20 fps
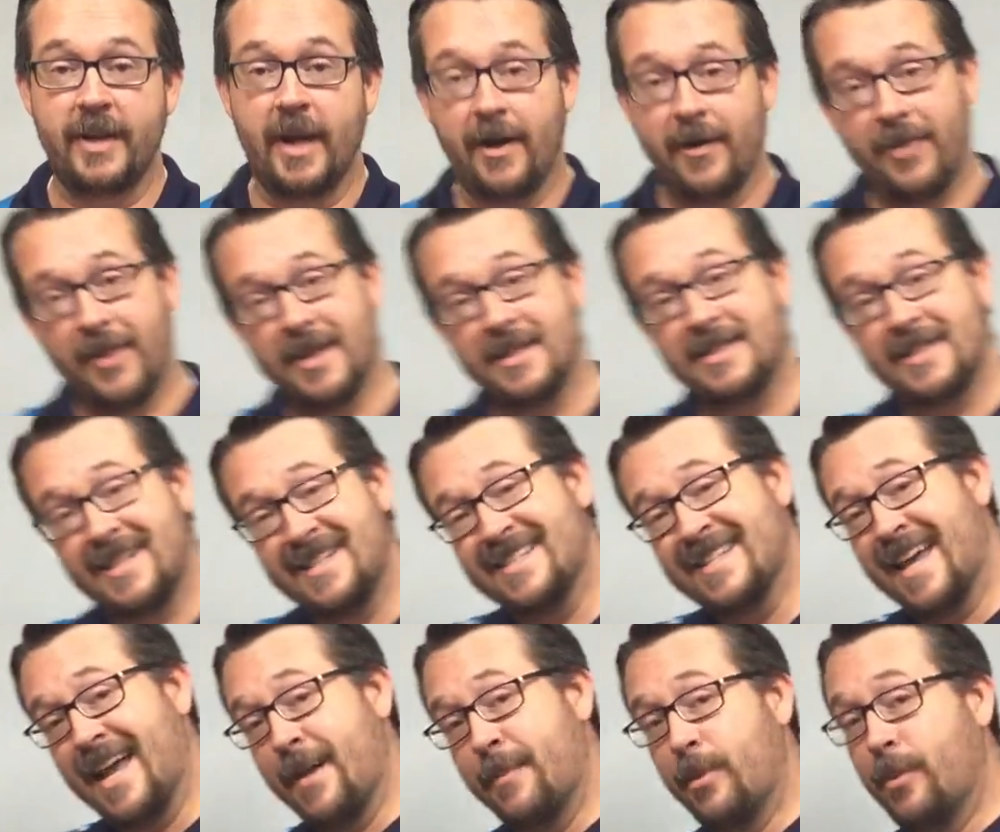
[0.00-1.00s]
Now in this
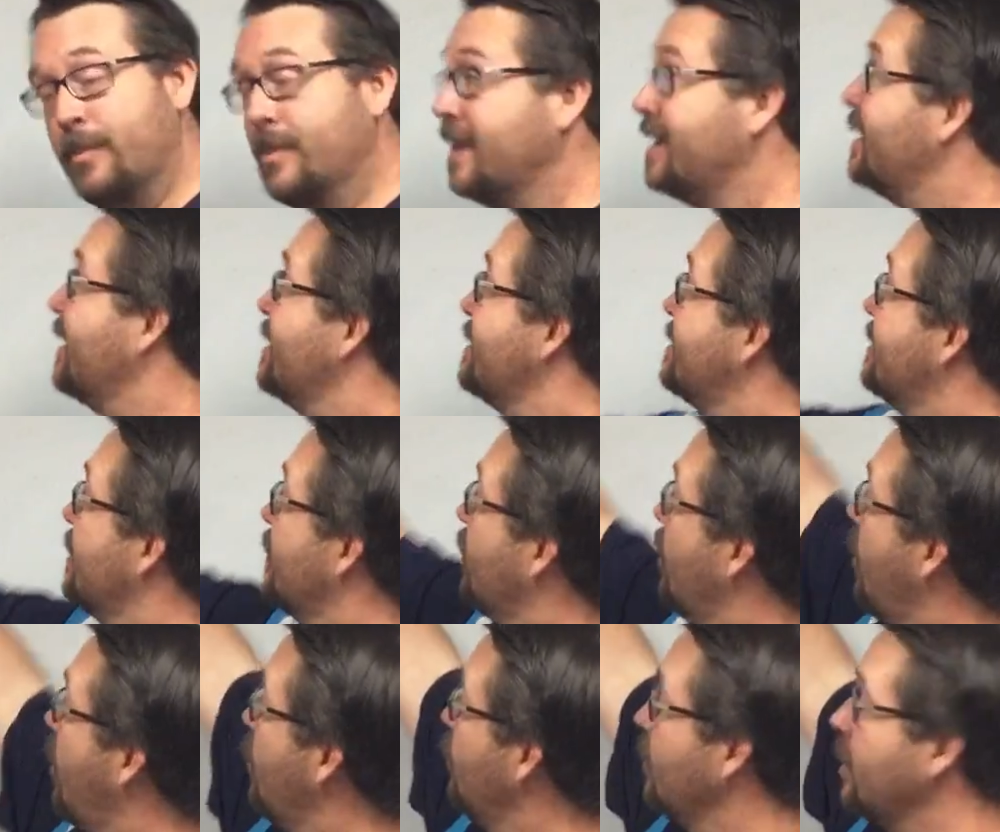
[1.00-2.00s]
example, because there
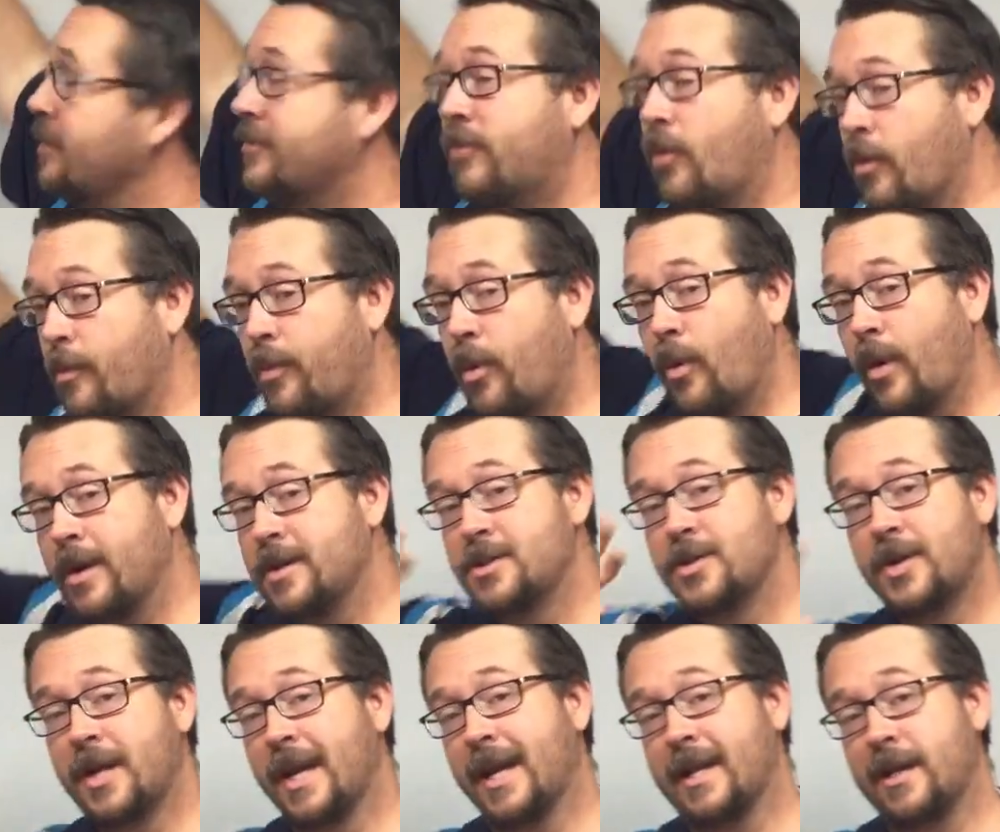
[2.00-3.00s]
are only 4 points,
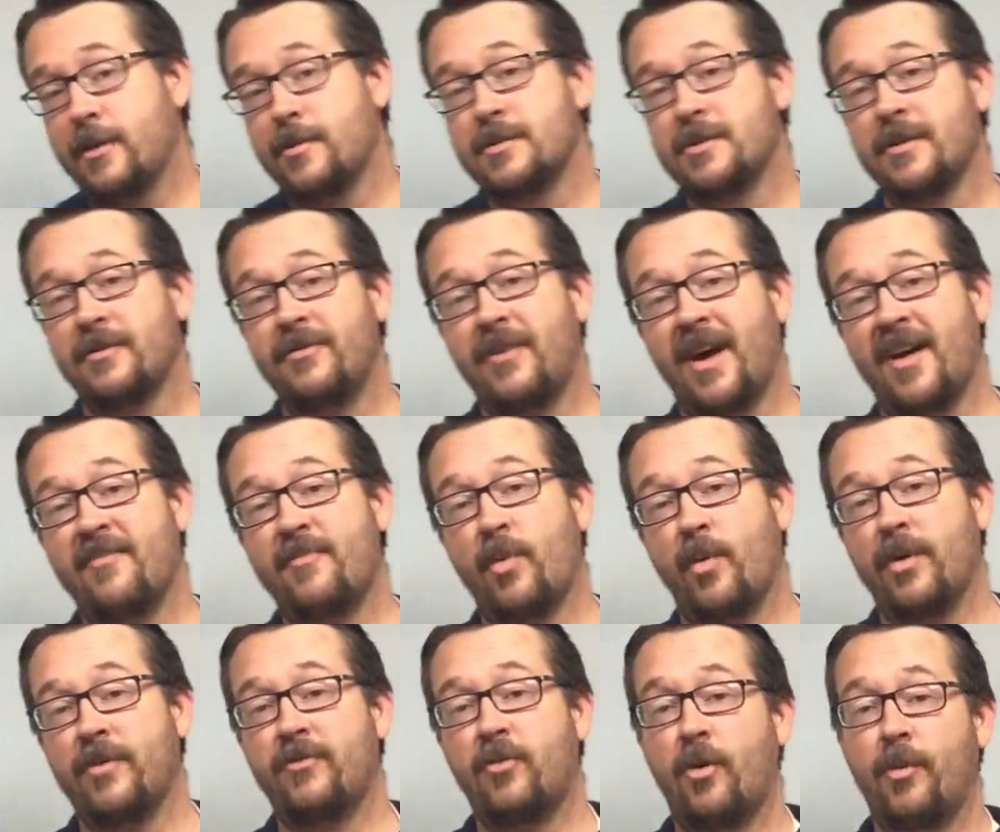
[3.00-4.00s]
you can't use the
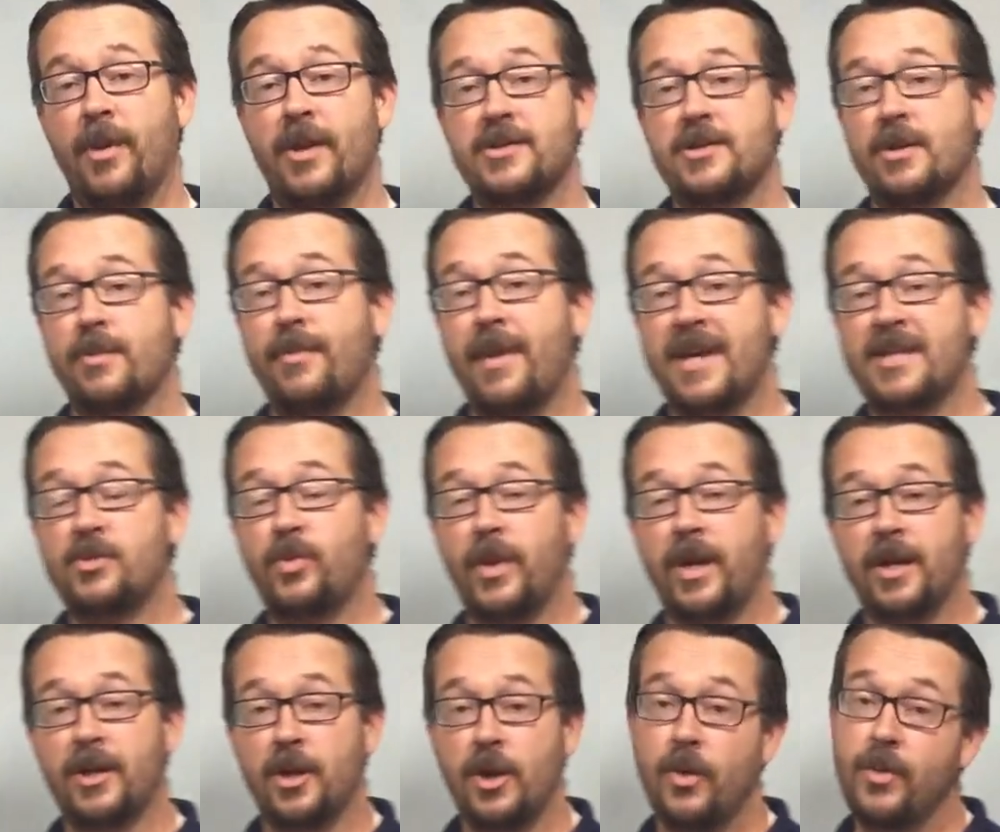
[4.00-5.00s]
5-point formula. So the best we
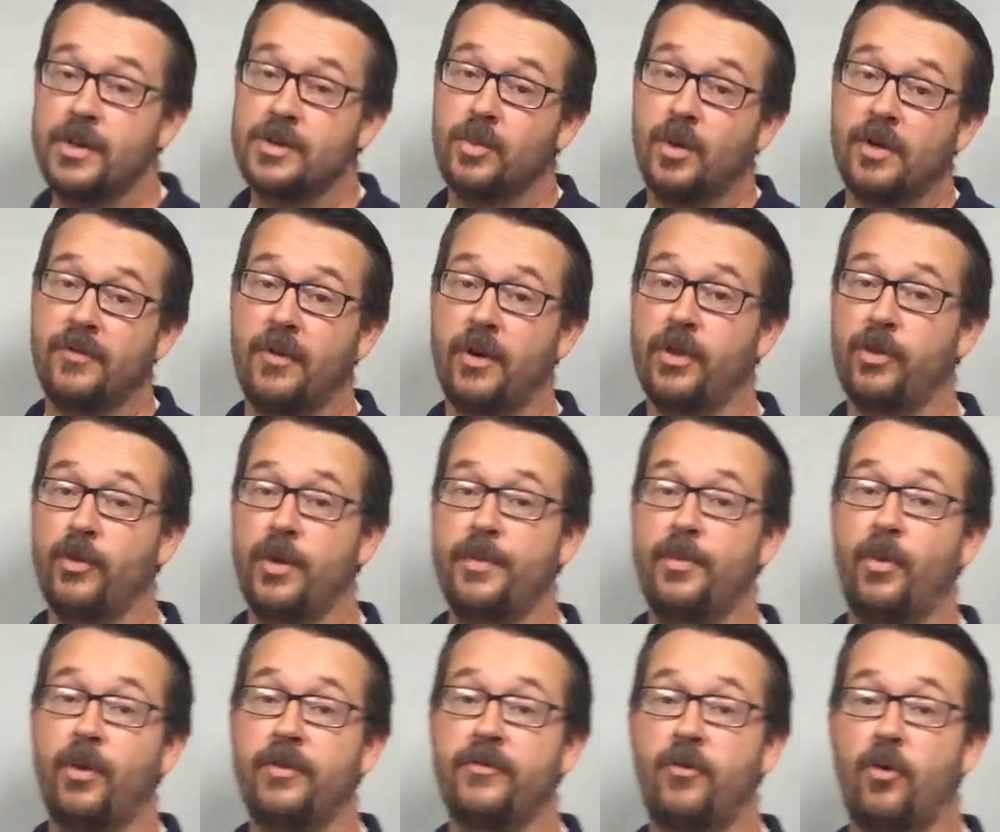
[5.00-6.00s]
can do is one of our
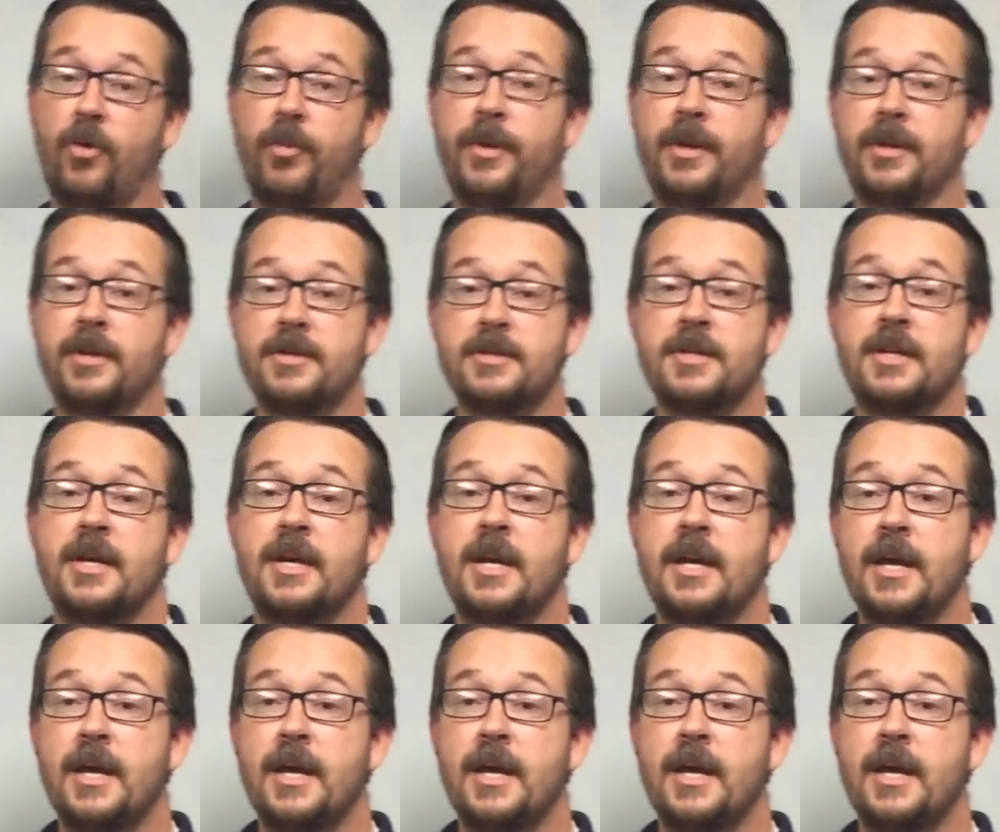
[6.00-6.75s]
3-point formulas.